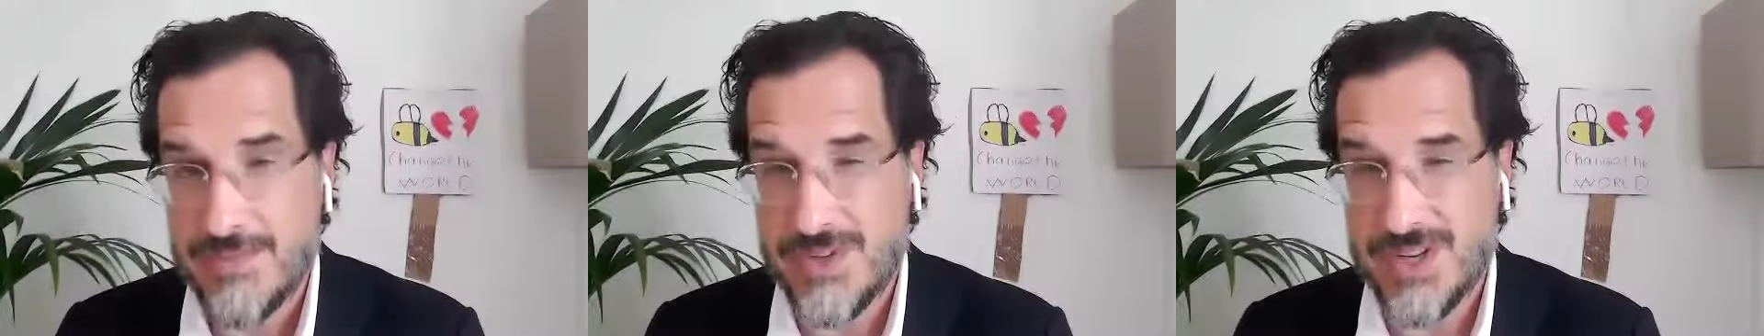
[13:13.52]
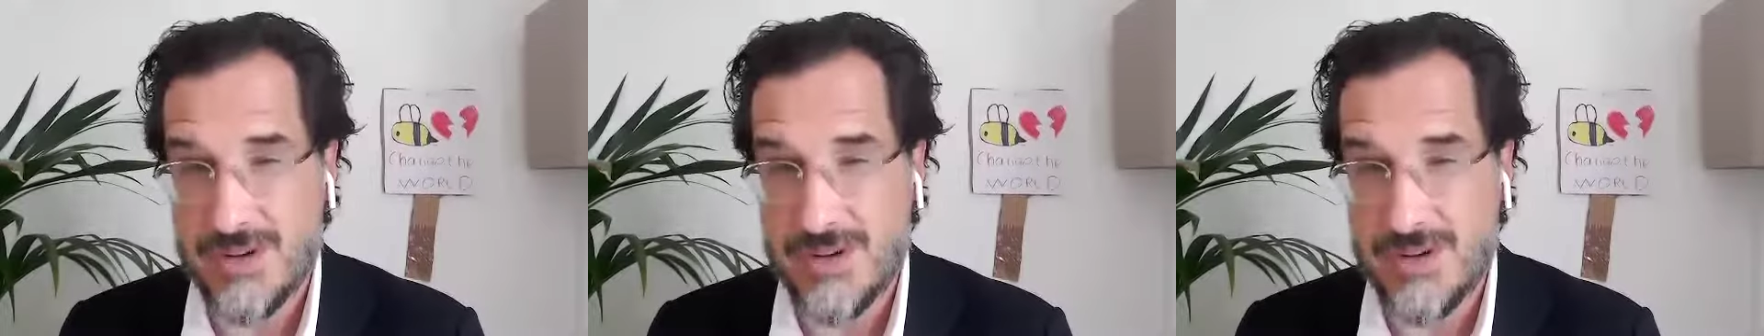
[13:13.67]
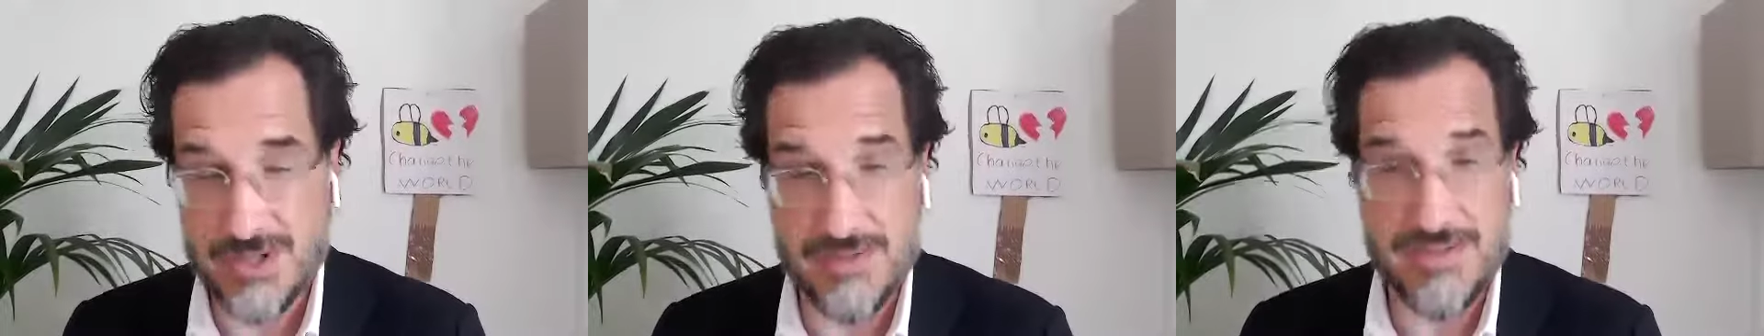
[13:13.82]

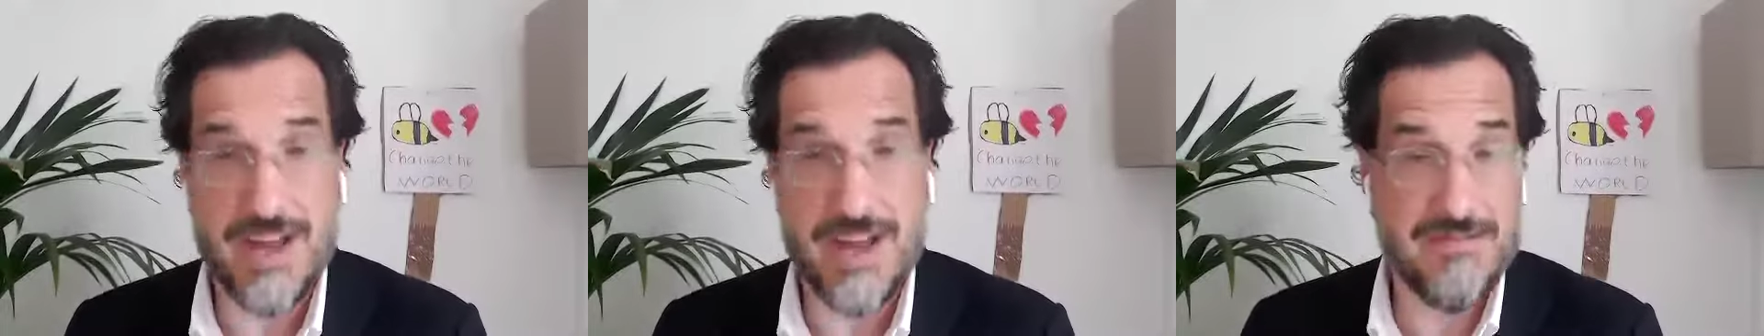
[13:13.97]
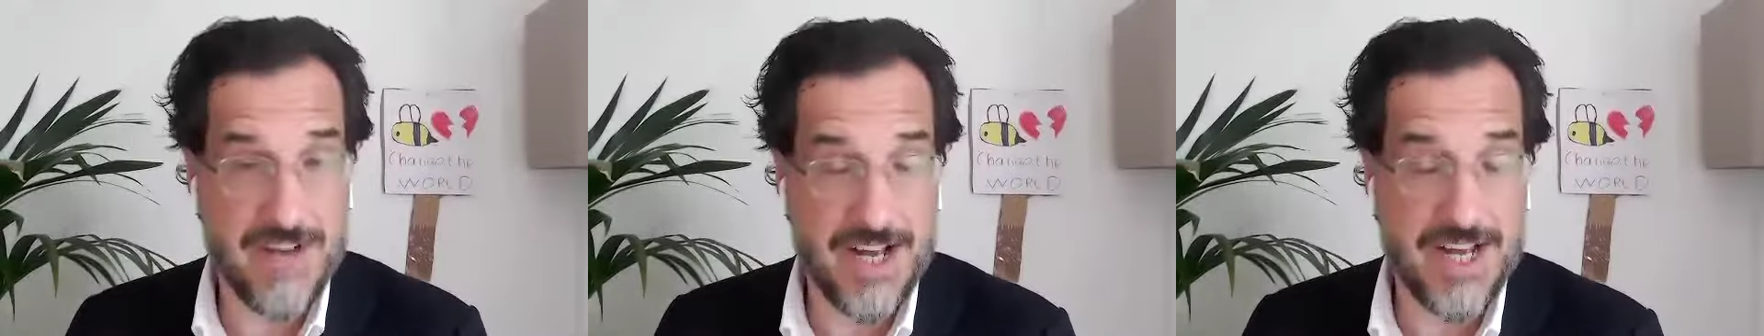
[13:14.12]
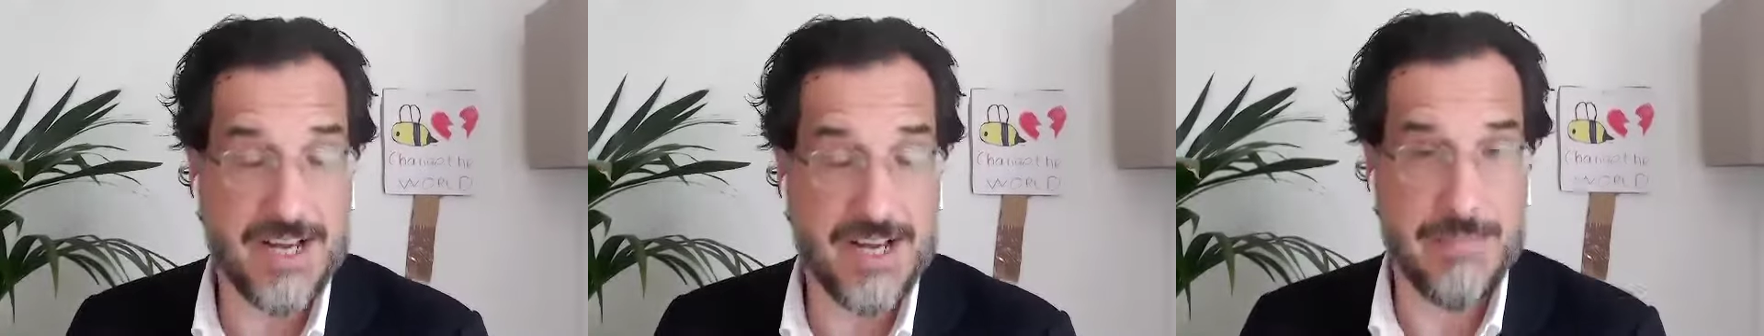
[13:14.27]
So
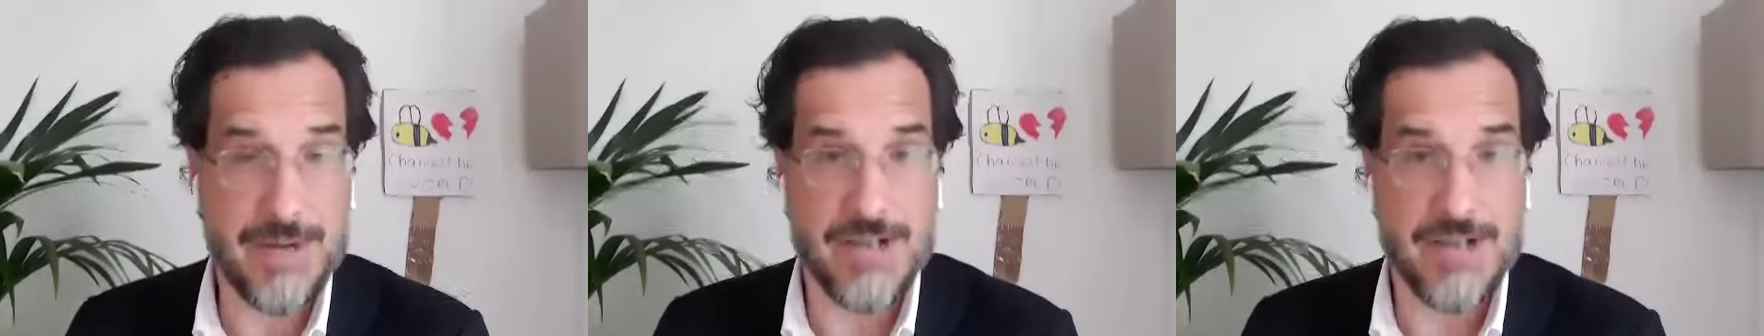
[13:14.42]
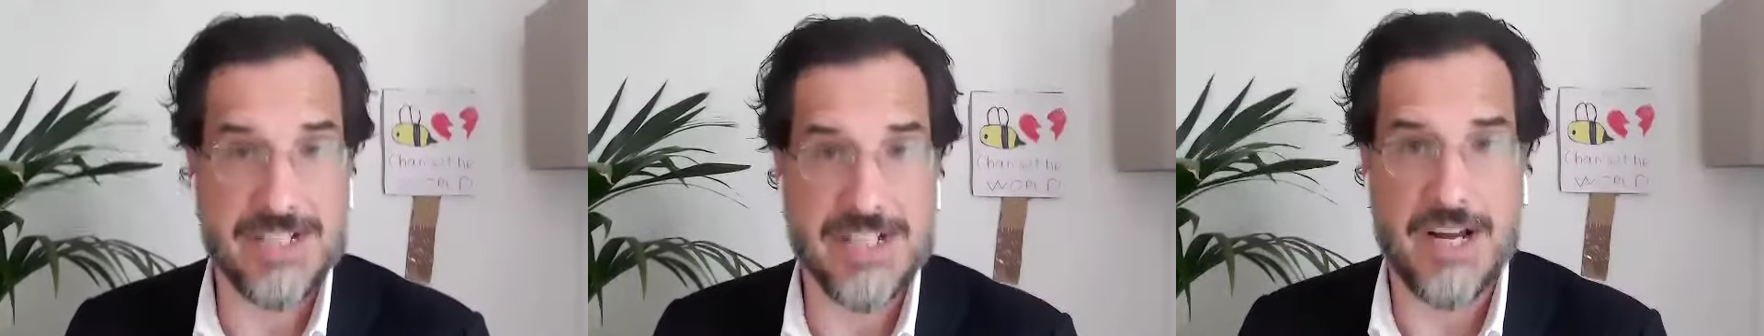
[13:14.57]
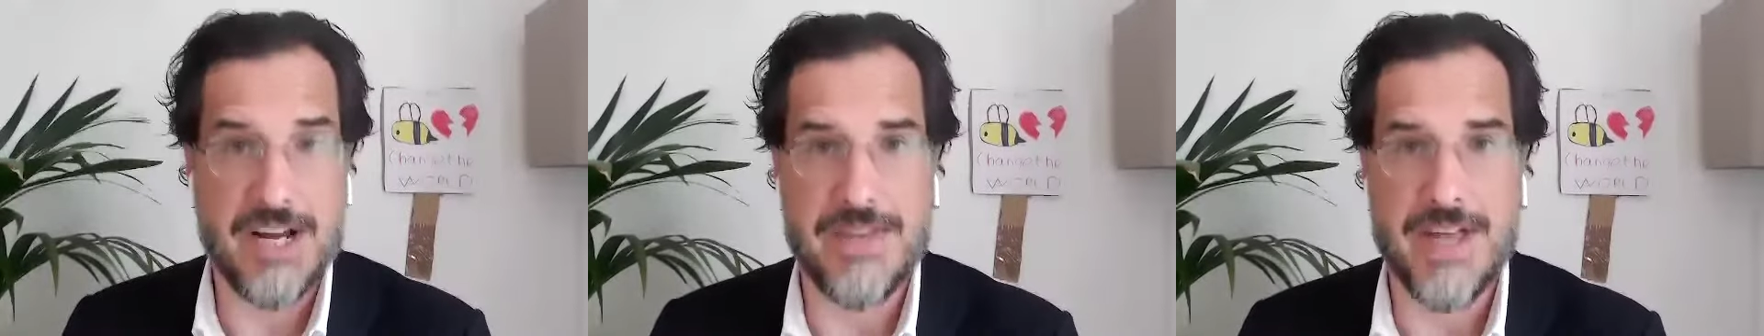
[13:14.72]
that finding
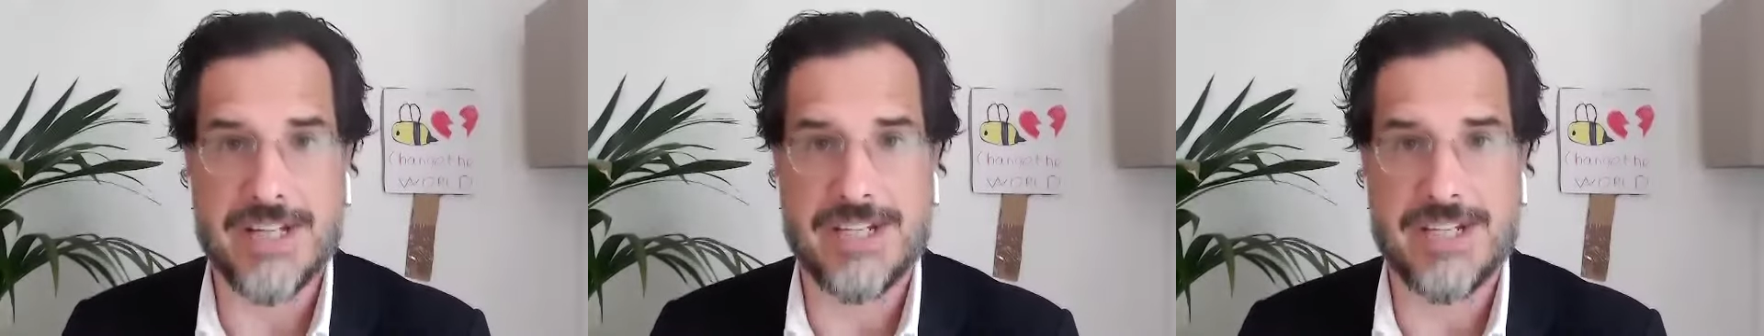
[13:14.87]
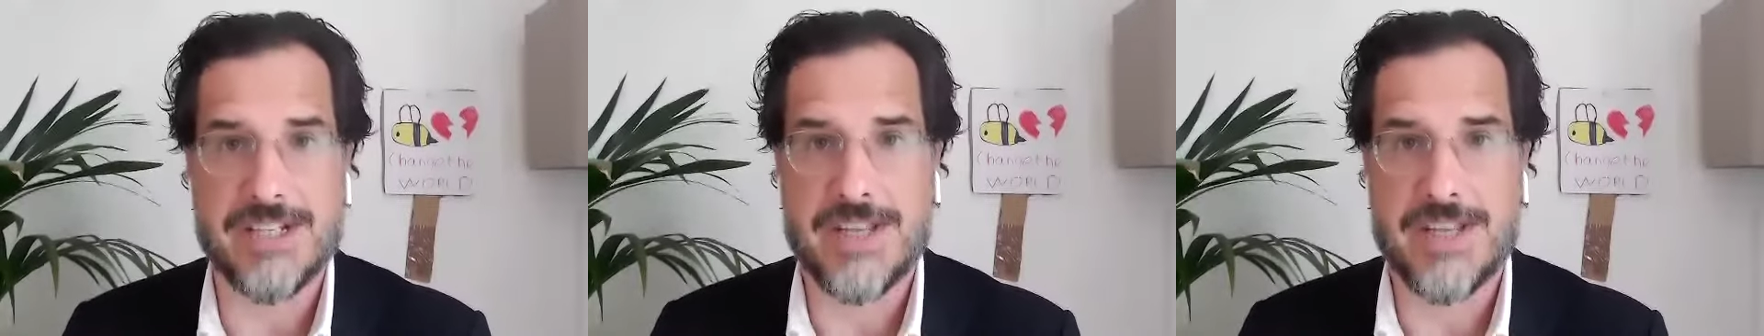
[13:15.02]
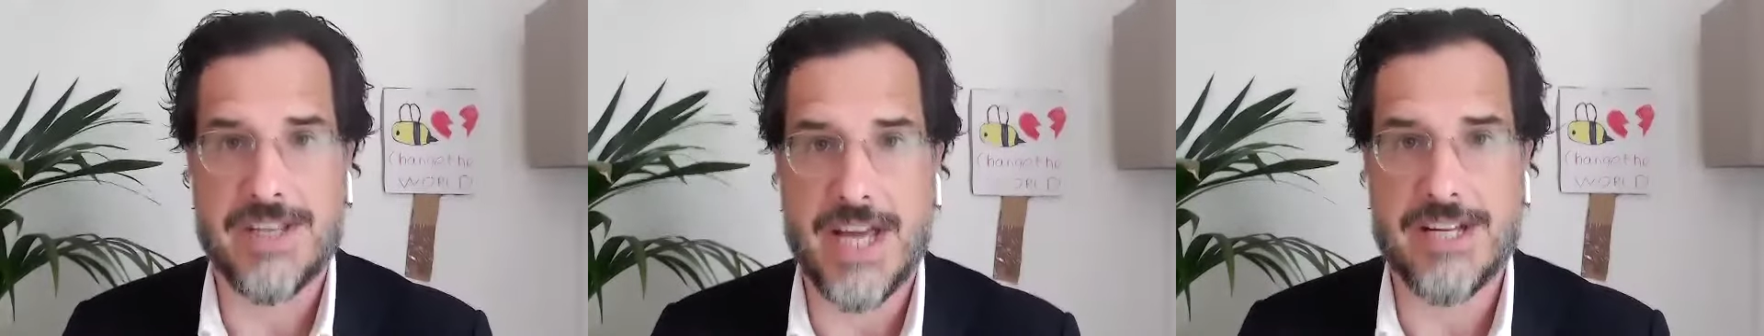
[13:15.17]
bears out,
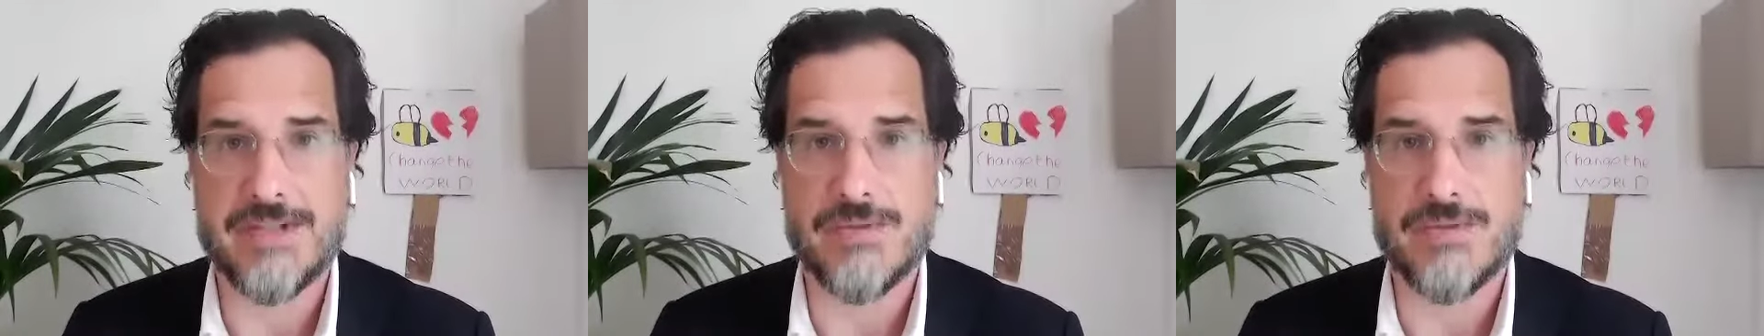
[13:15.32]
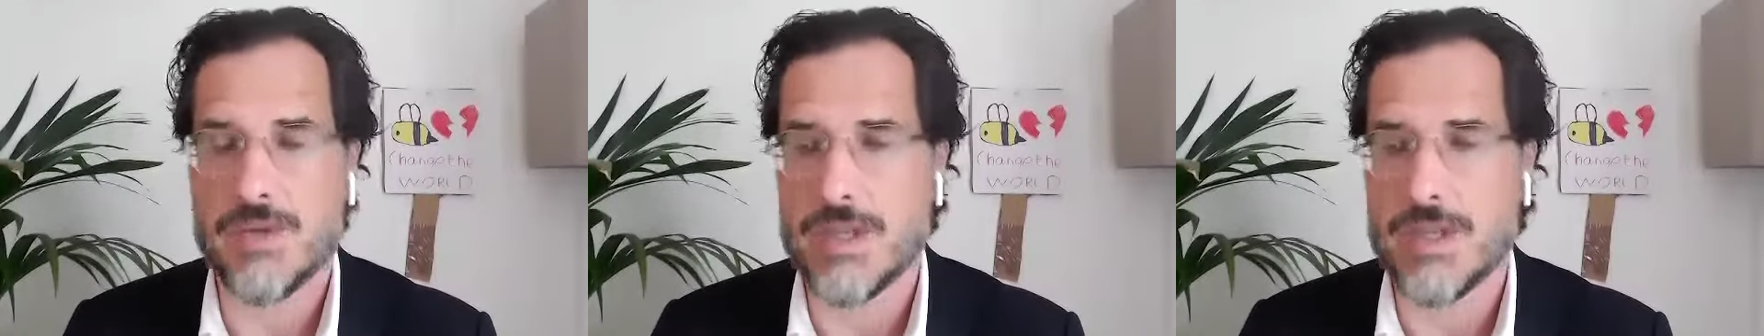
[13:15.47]
that's